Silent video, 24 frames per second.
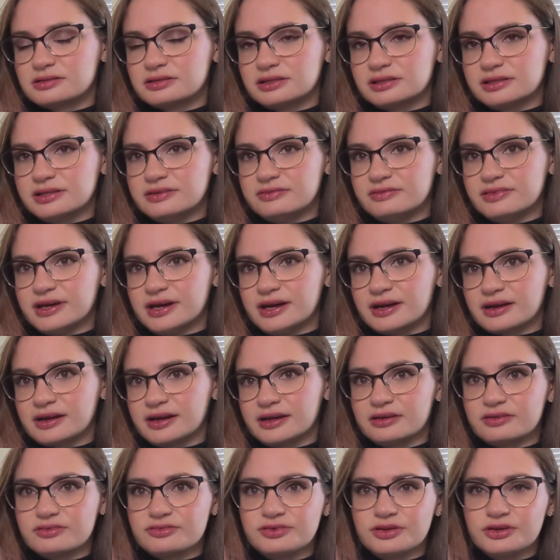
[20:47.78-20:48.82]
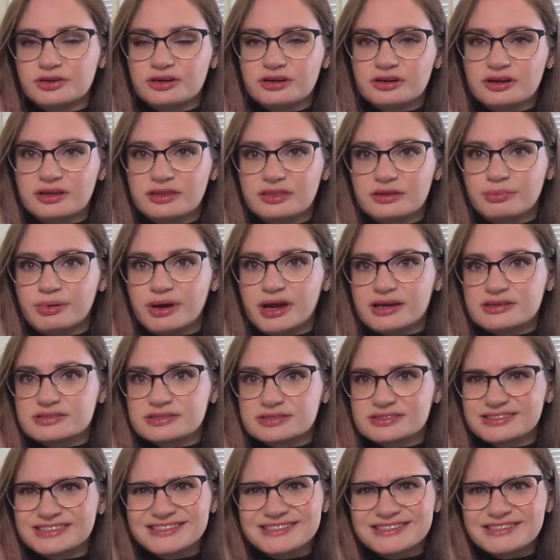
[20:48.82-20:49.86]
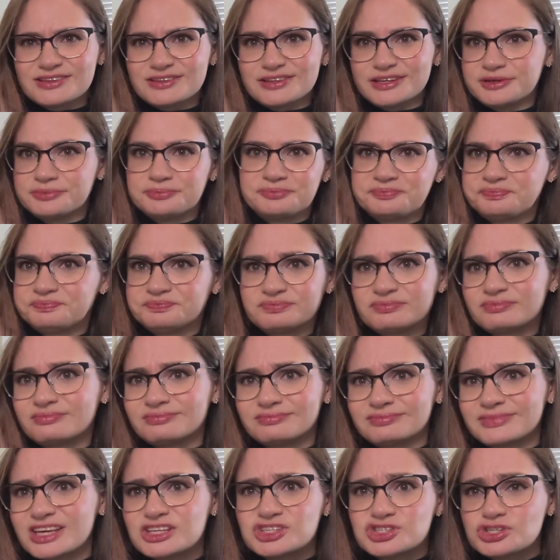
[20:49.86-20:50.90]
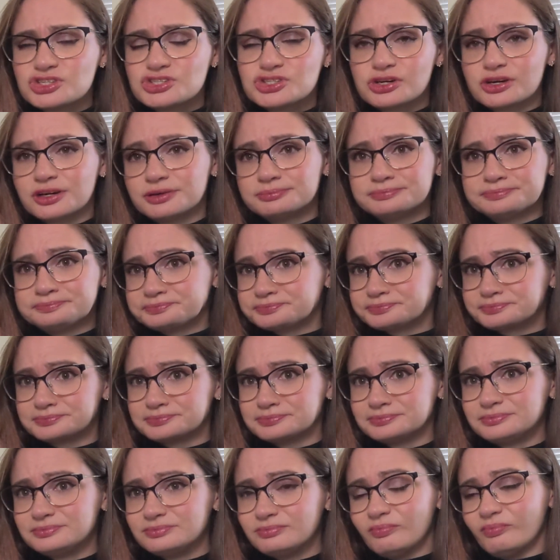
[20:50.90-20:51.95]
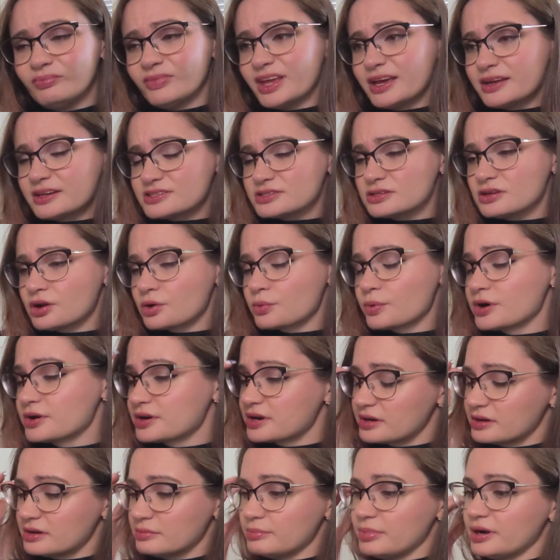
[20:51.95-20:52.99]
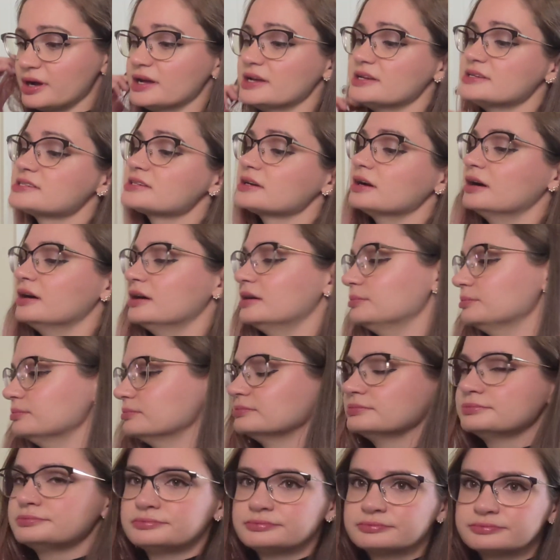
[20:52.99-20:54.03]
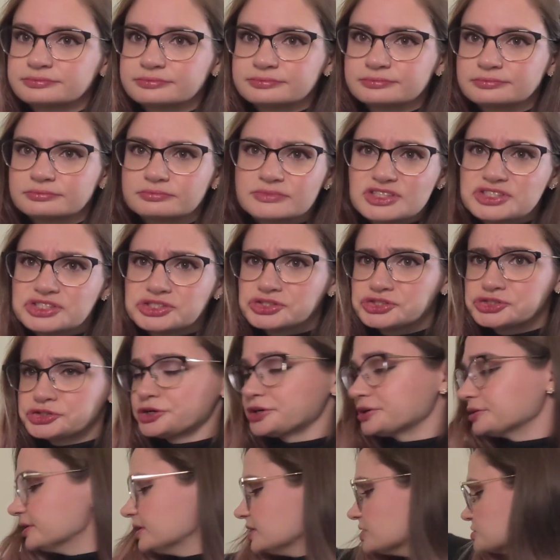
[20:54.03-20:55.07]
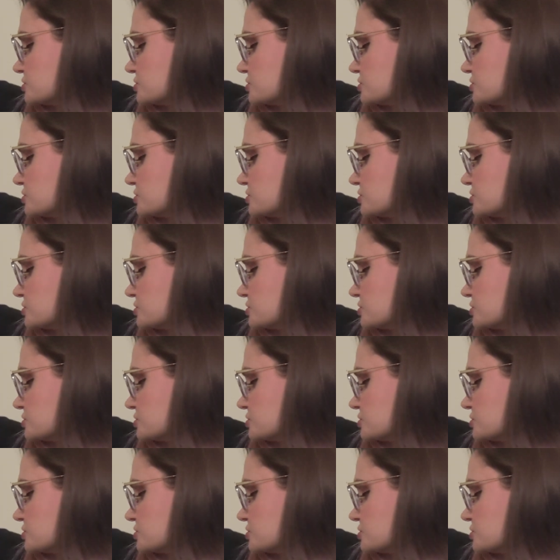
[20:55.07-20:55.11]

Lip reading: leave that kind of fear in the past, because it's silly. It's just yarn. It is a lot of work, but it's just yarn.